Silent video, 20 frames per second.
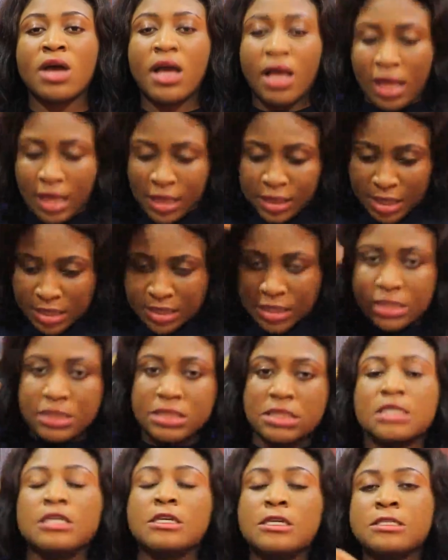so on that
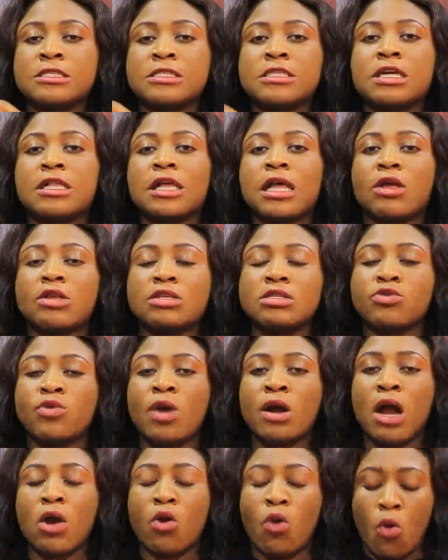says still and that is a
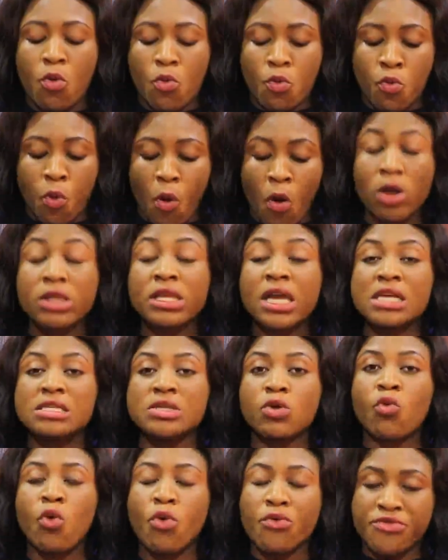worker called what now
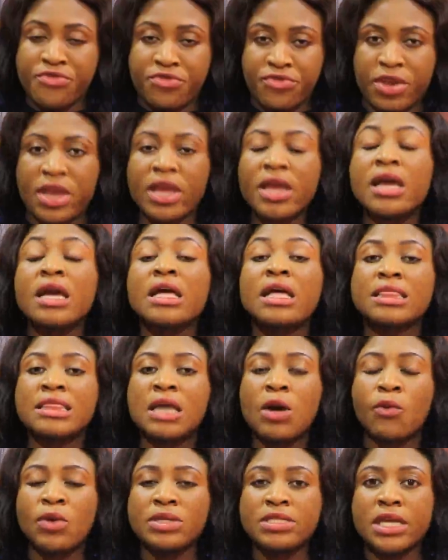it's a whole shit
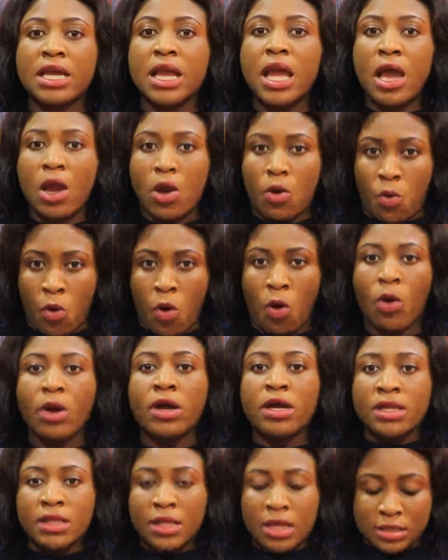now what the air caught
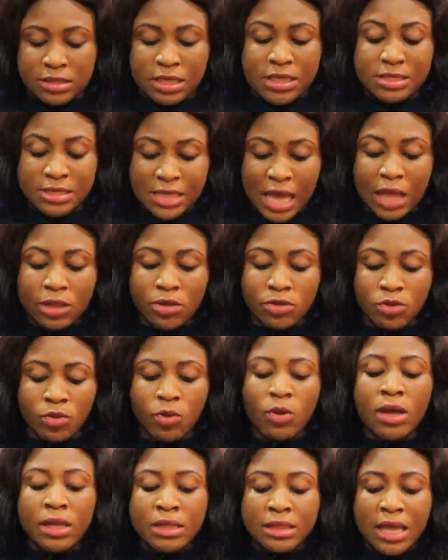and it's a sound
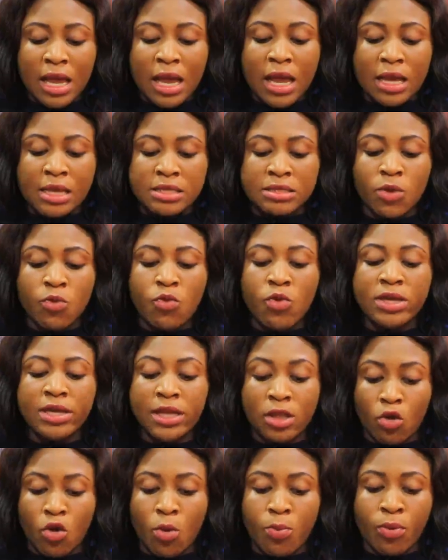no now it's a woo
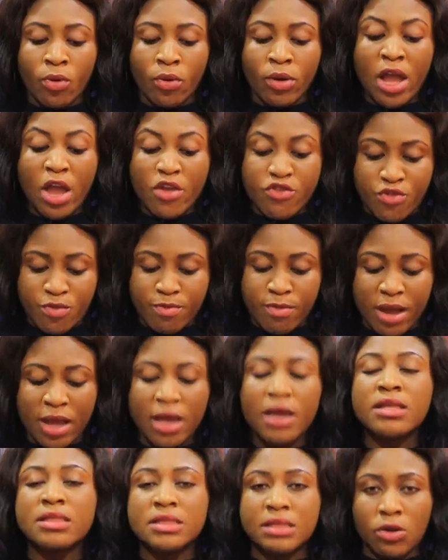you know coupon a
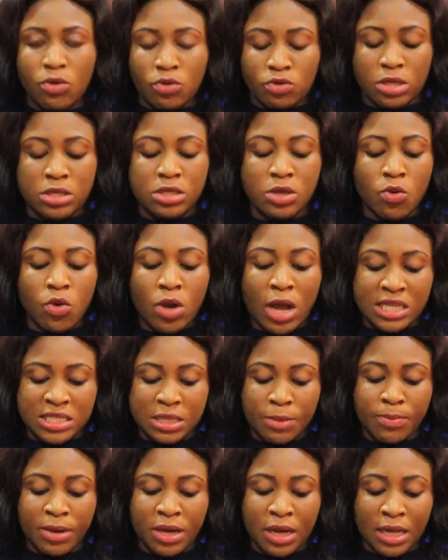juma now just
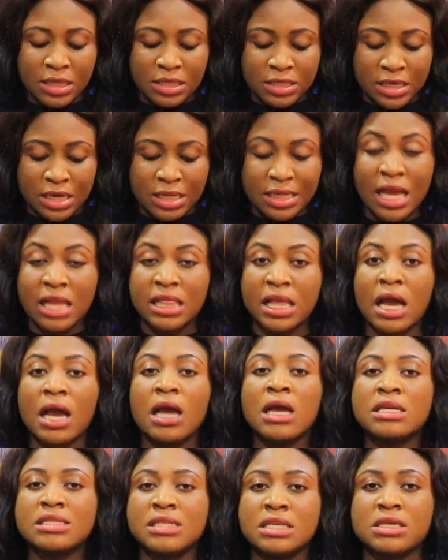as in pacatrena now
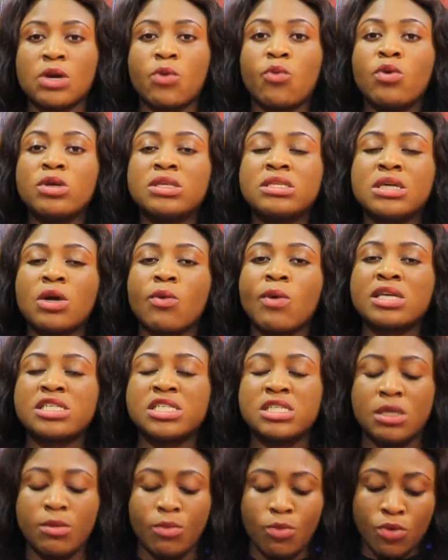just a woo tell what
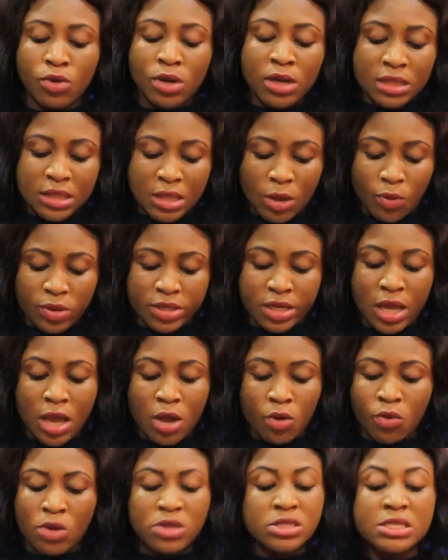she mu now what the
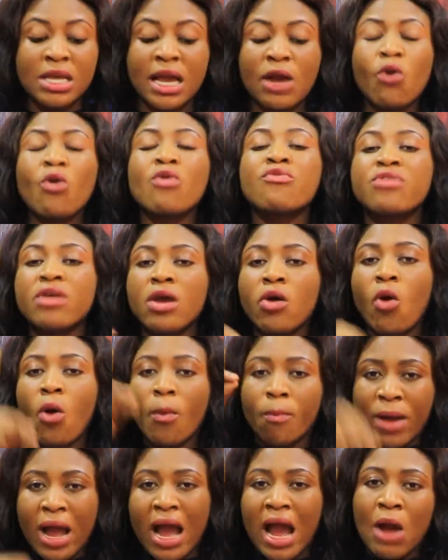air coin say oh shit
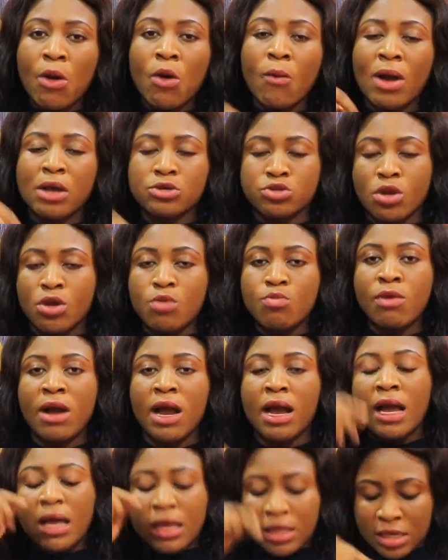or bow or what's right
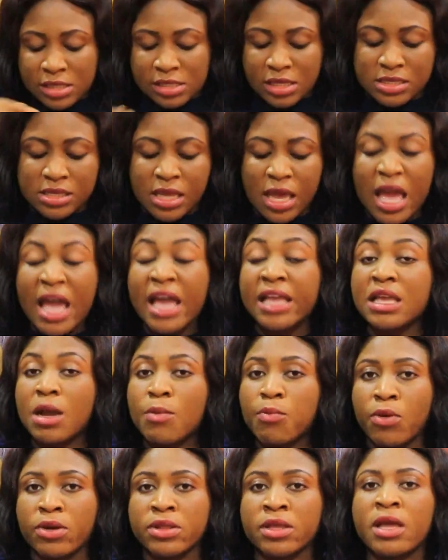ma that just say and
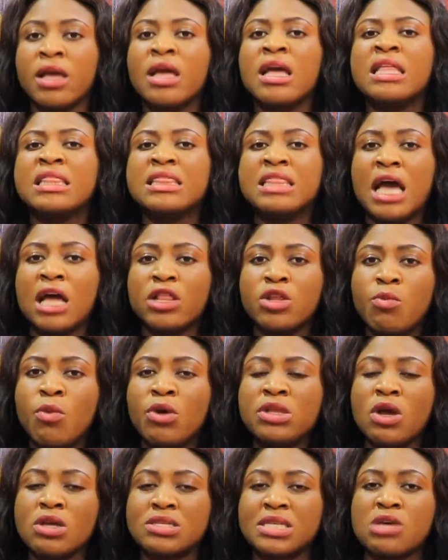your bonnet now the
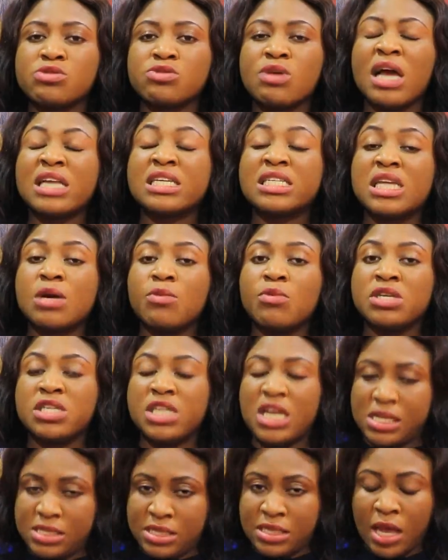moon or sounds actually much
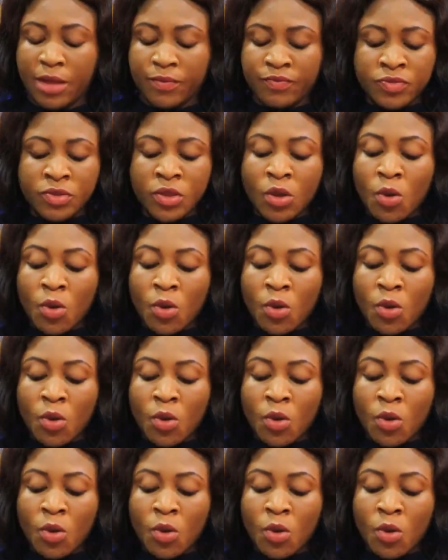less say